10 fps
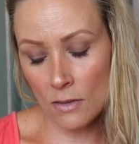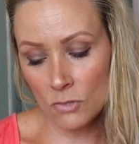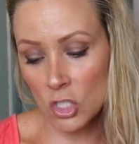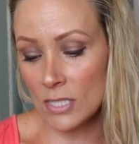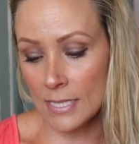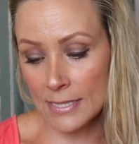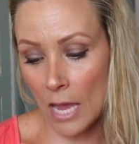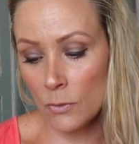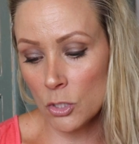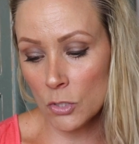she says,
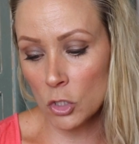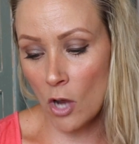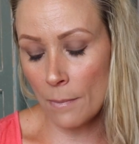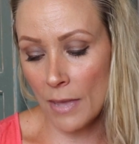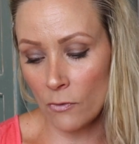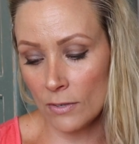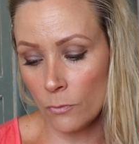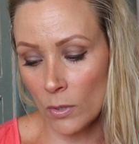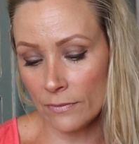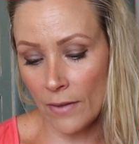I would do a strap every
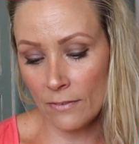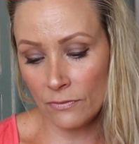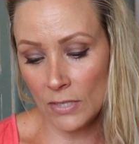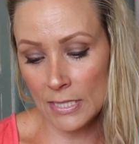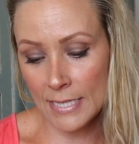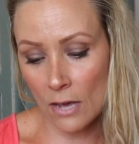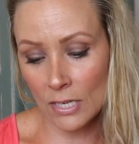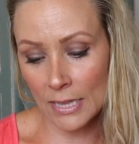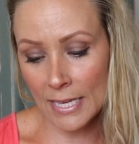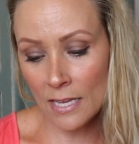four to five feet down
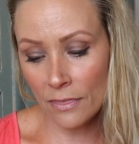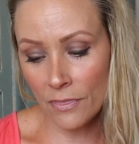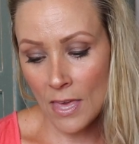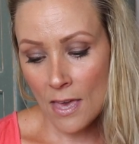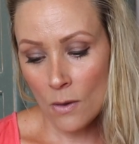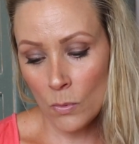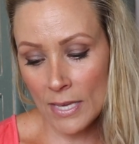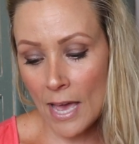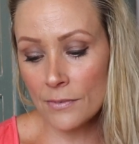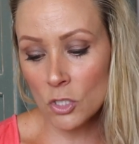in length. We
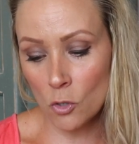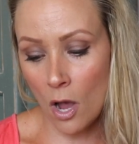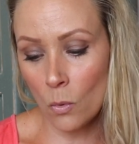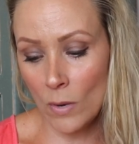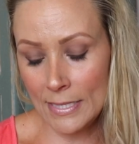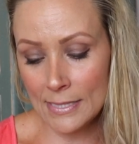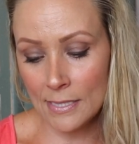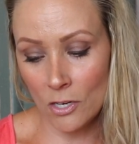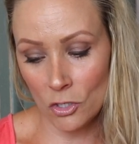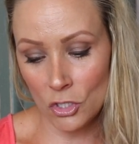have strong winds
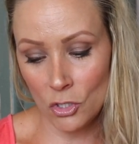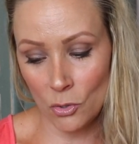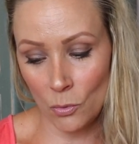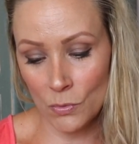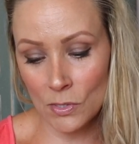here too.